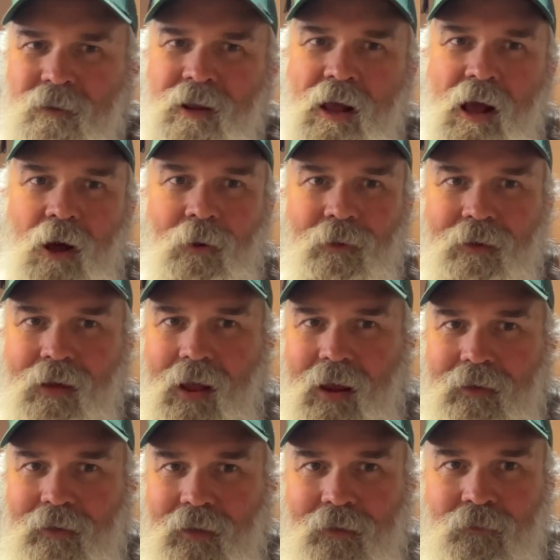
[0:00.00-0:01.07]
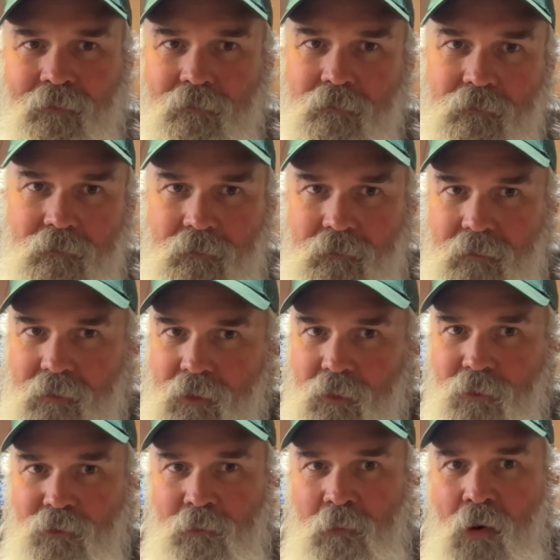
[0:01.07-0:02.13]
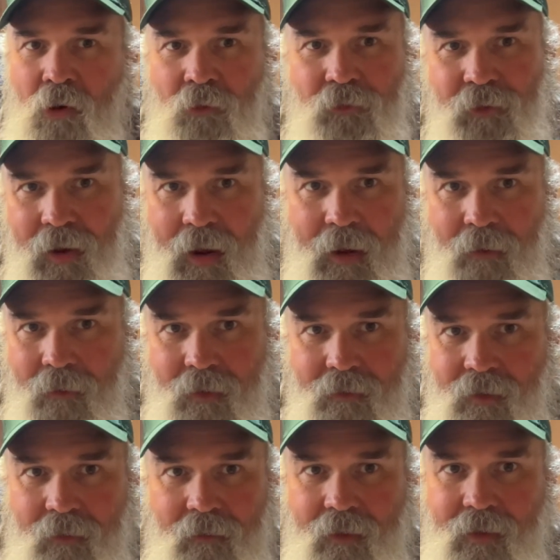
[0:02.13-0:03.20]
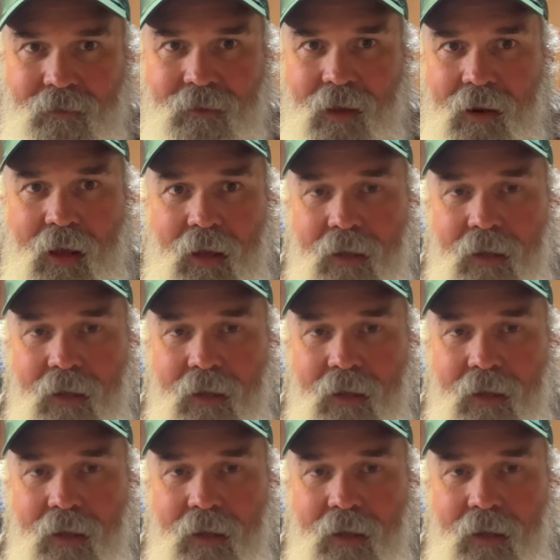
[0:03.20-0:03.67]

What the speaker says: Now, I didn't use them all day or anything like that.